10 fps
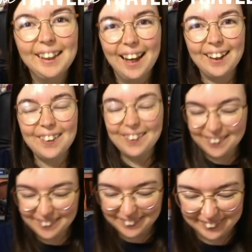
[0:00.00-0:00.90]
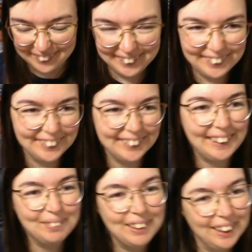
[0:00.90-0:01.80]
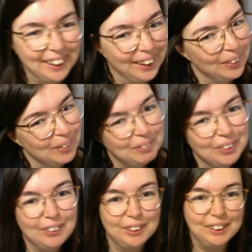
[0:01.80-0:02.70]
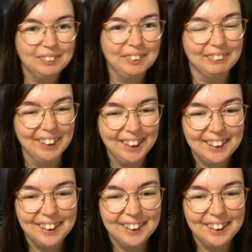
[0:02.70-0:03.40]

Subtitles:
Hello! Good evening. I hope you're all doing well.